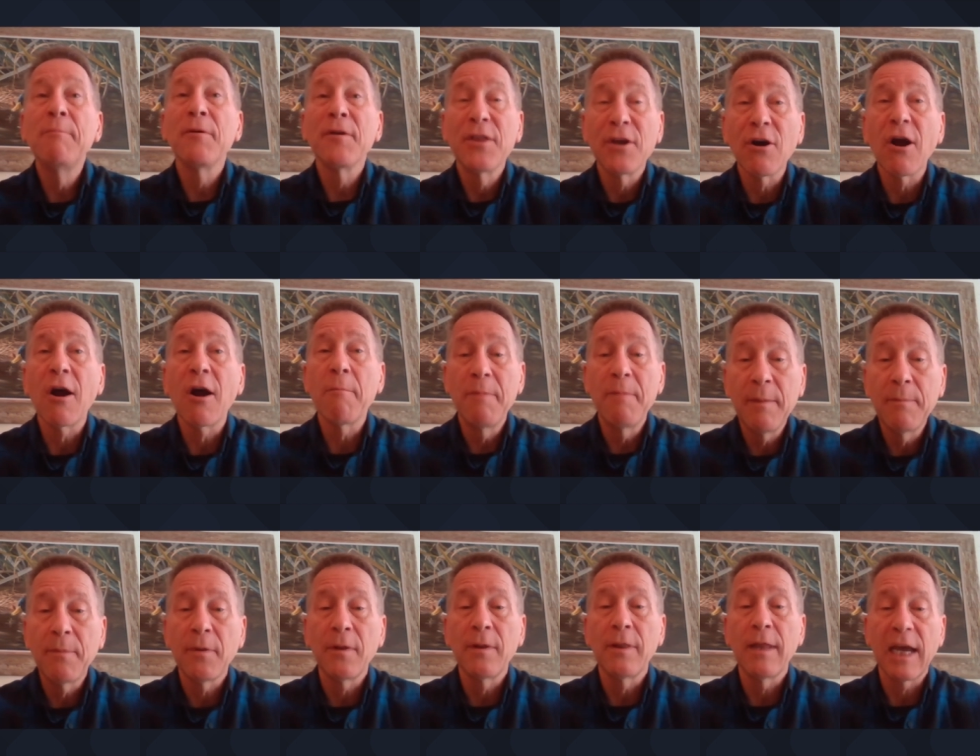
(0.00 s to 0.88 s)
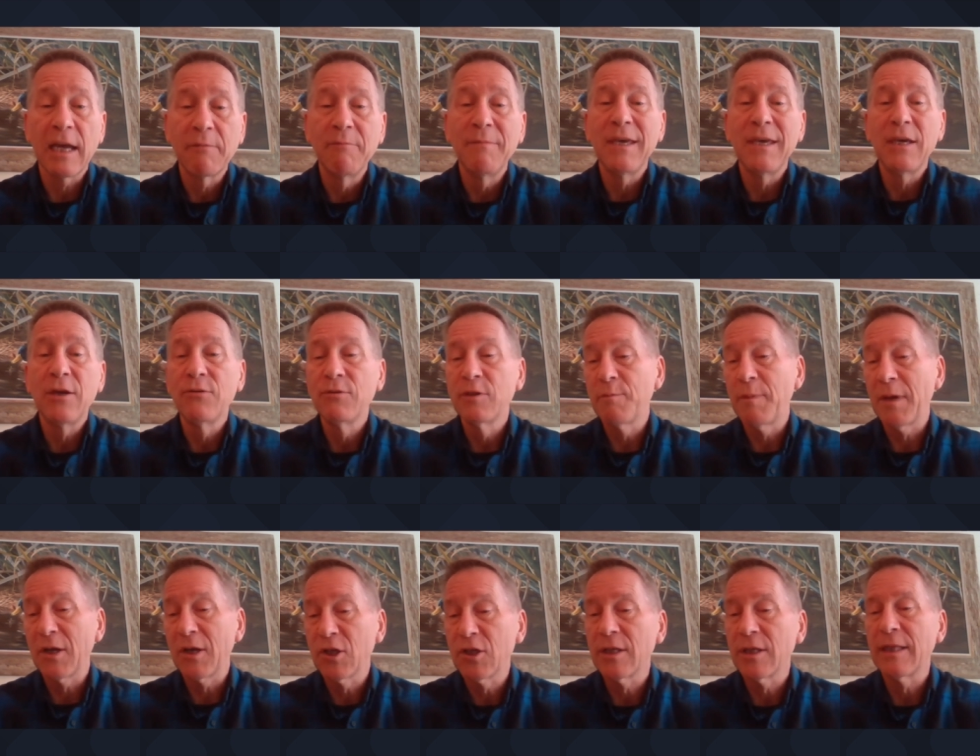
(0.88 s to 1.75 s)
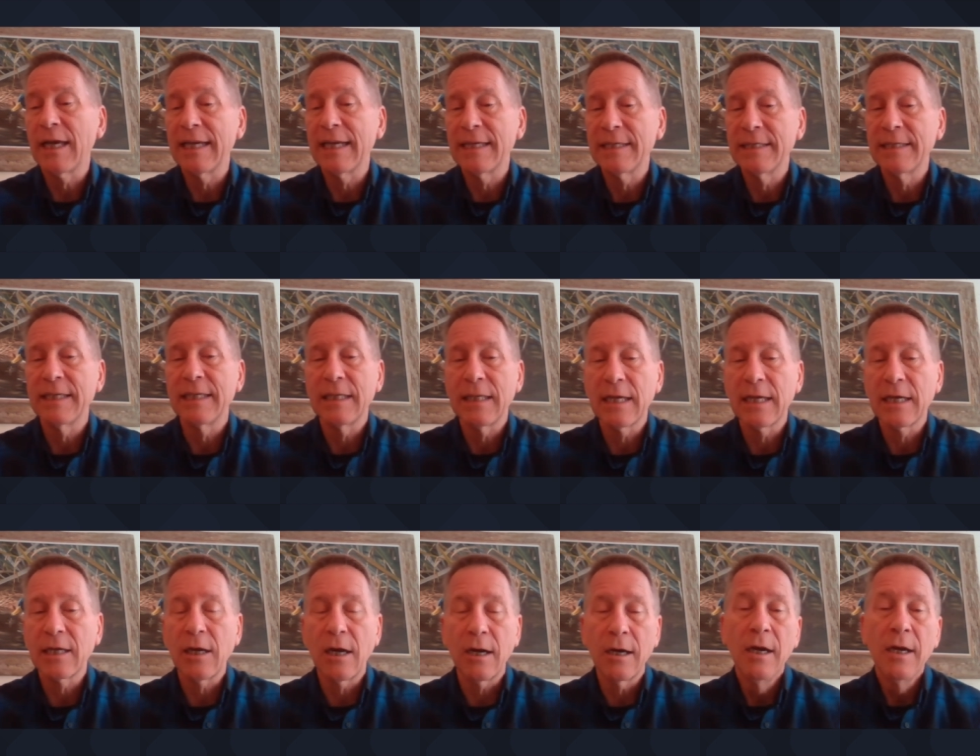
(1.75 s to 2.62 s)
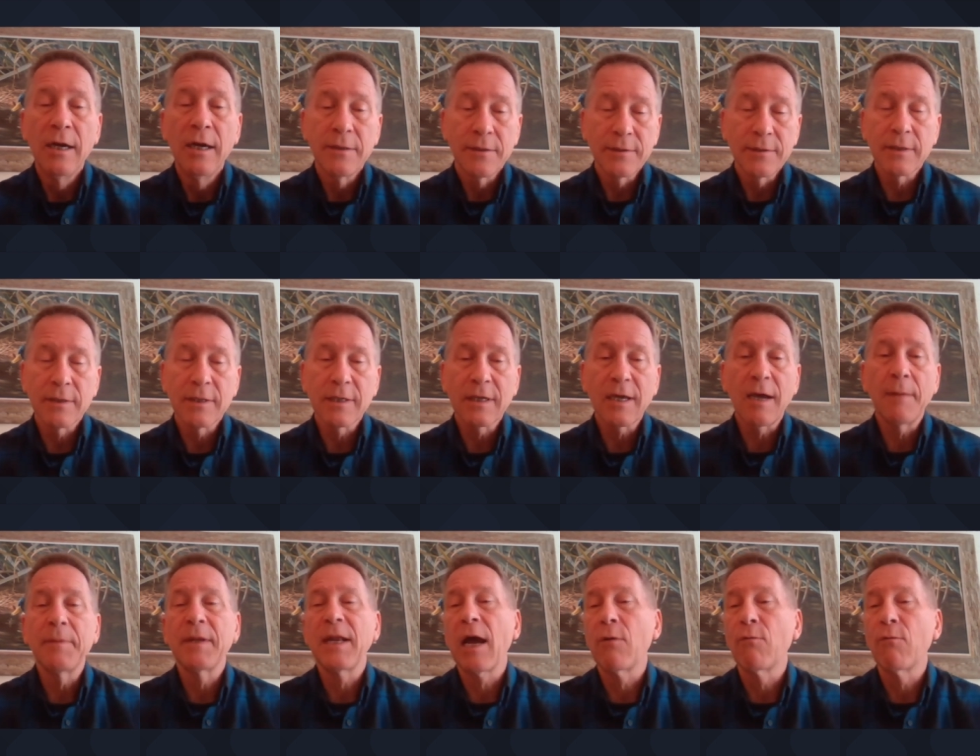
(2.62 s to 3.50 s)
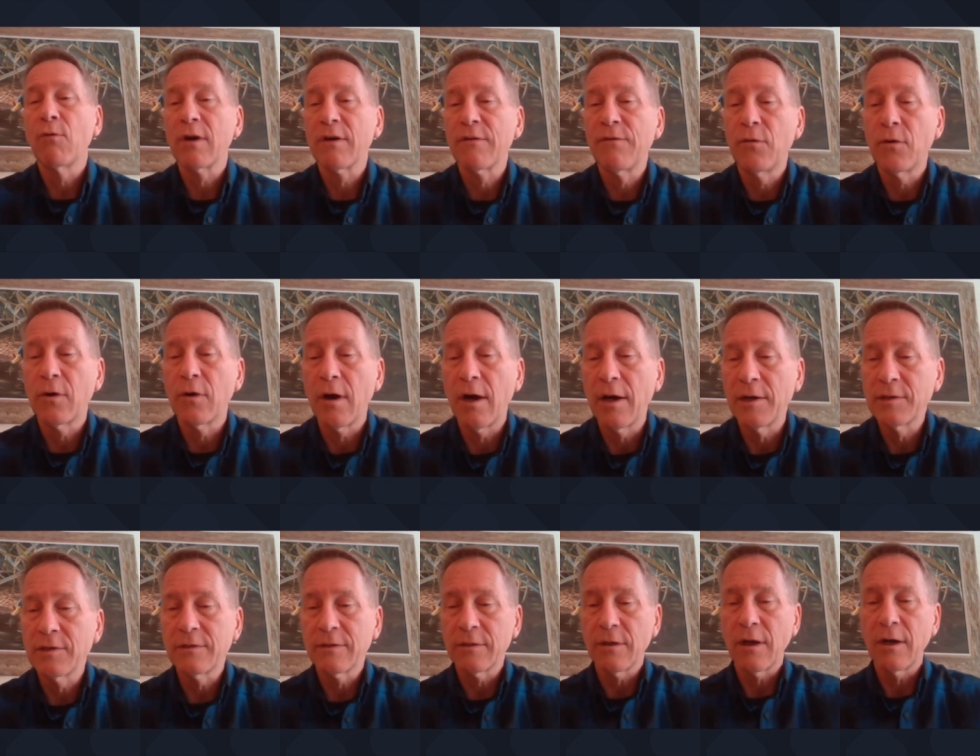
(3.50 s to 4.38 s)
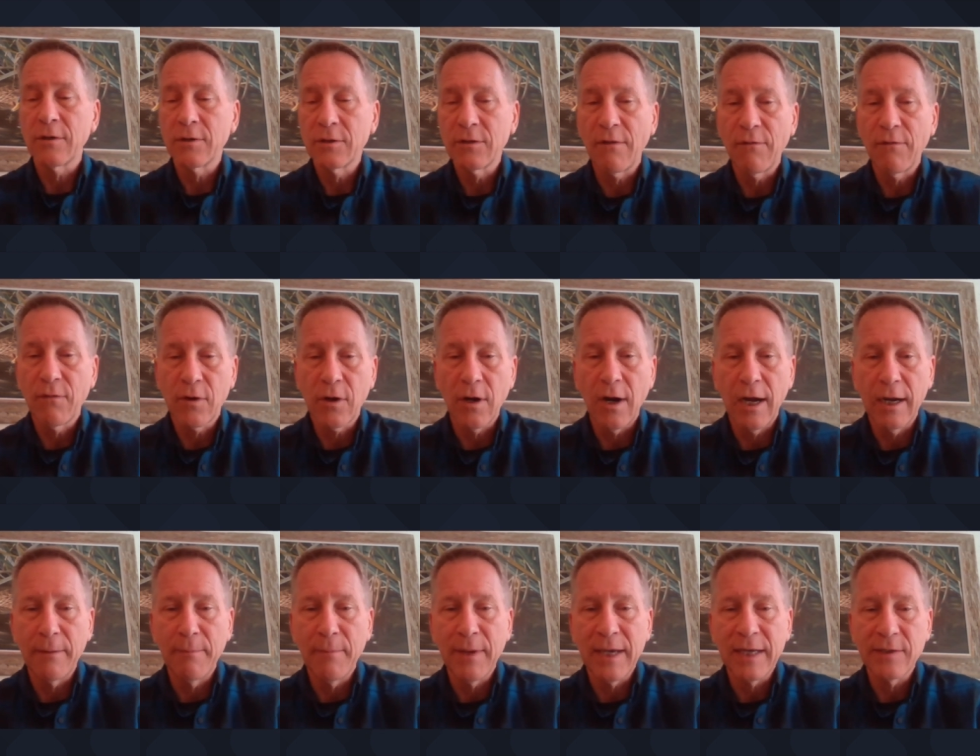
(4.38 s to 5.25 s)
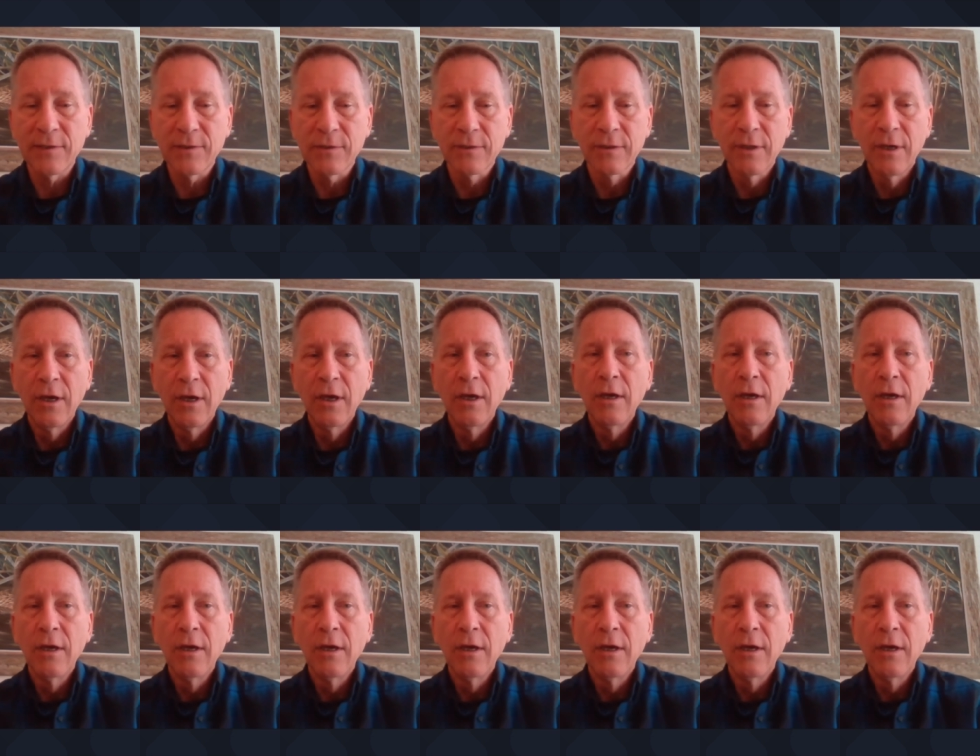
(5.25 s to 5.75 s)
there are people like me who specialize in, like the company I work for, our software automates